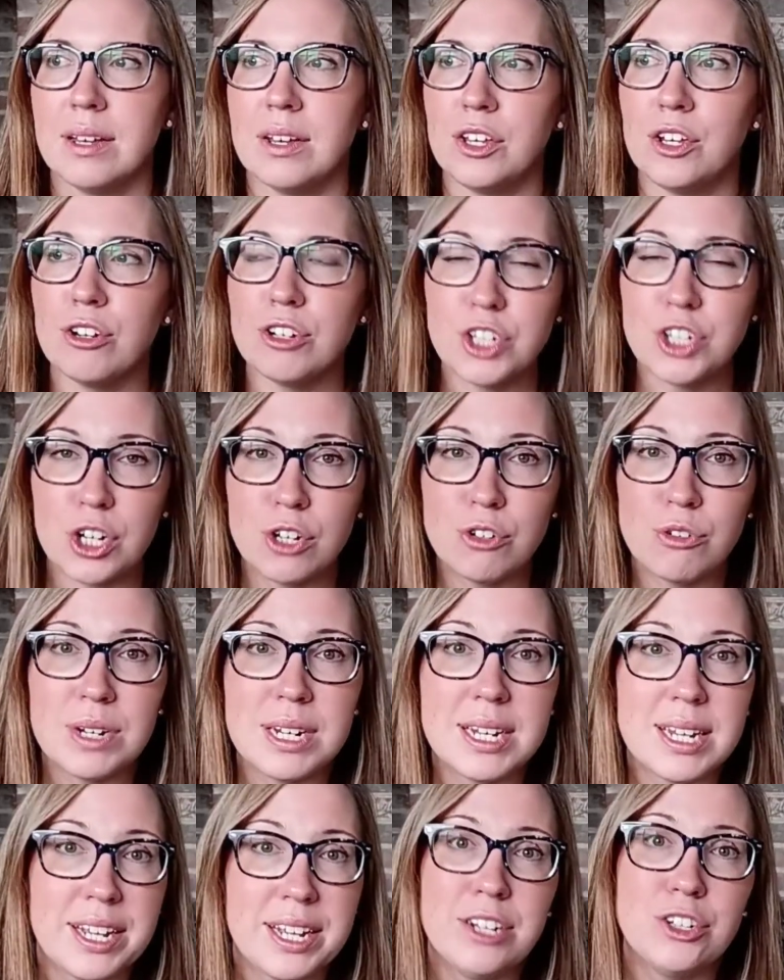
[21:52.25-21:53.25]
Your
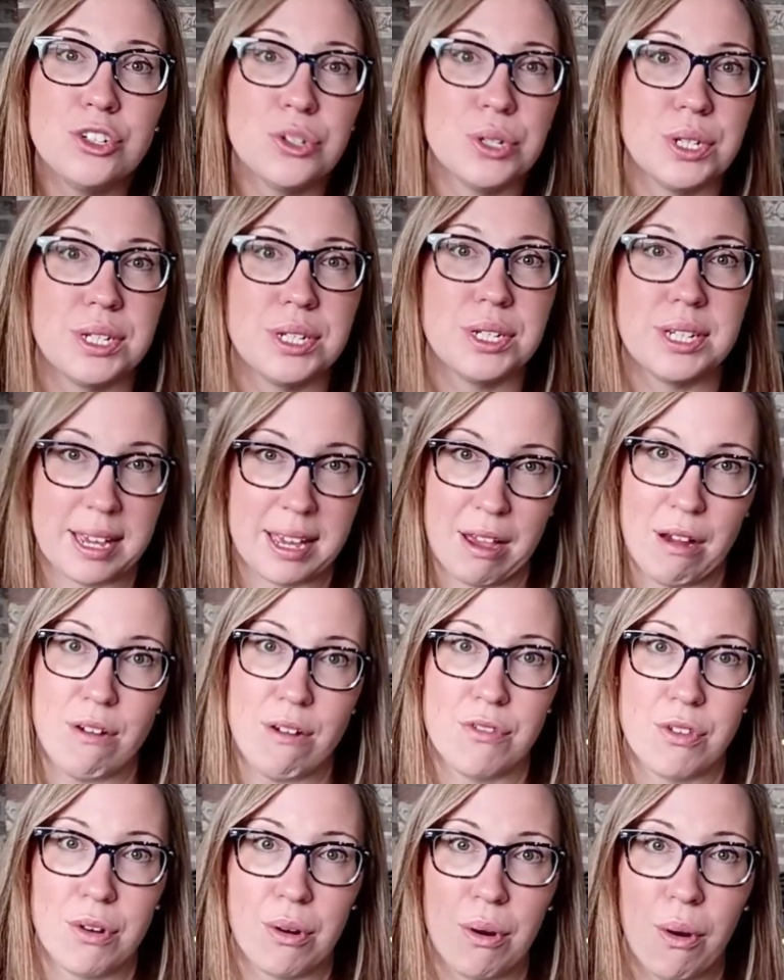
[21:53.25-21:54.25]
children need you to take care of
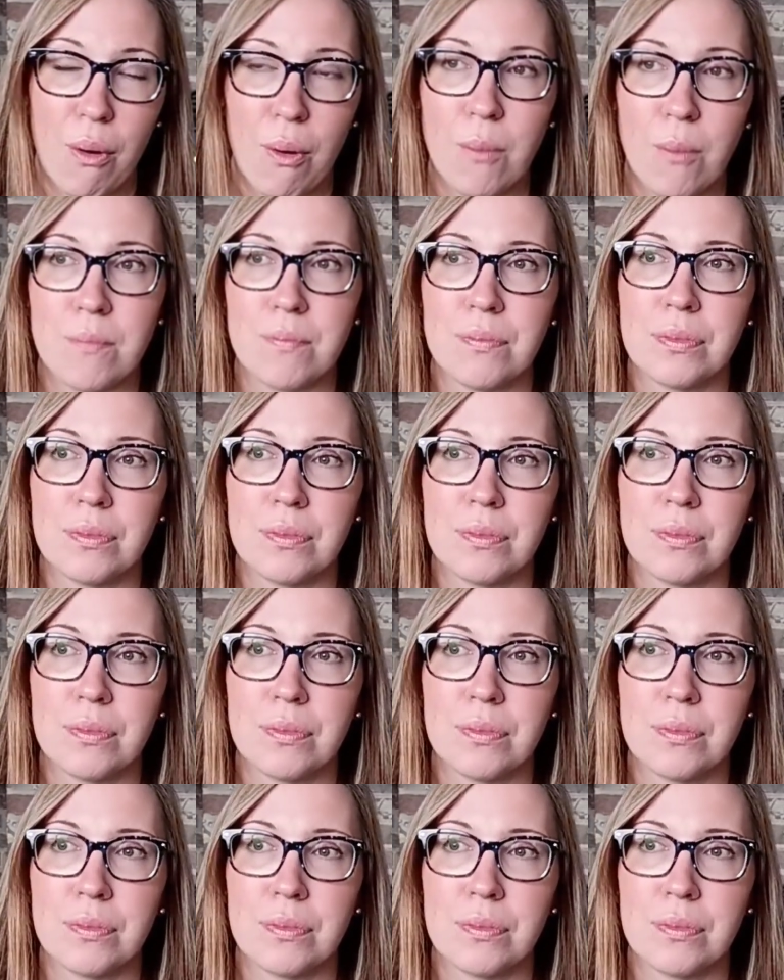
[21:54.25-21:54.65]
their home.